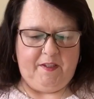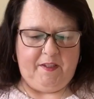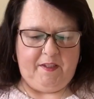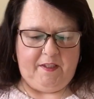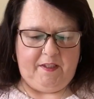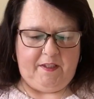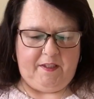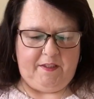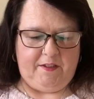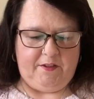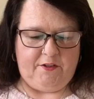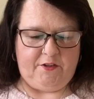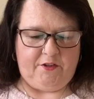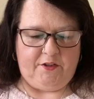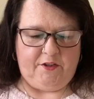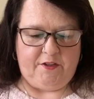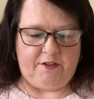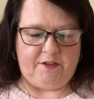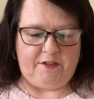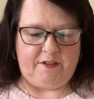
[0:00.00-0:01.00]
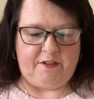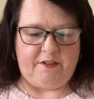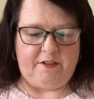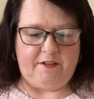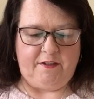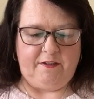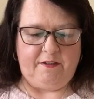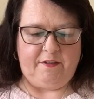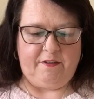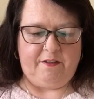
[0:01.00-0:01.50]
It's just
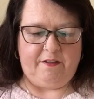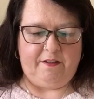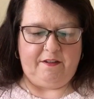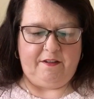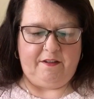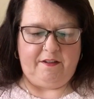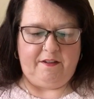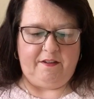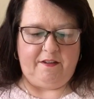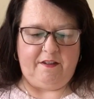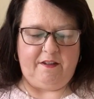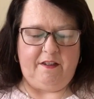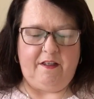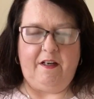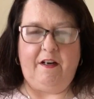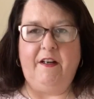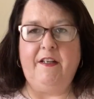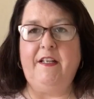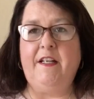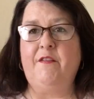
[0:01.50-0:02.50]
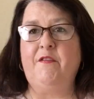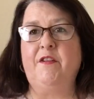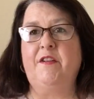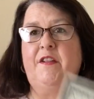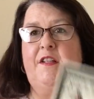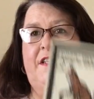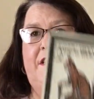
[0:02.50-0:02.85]
I never think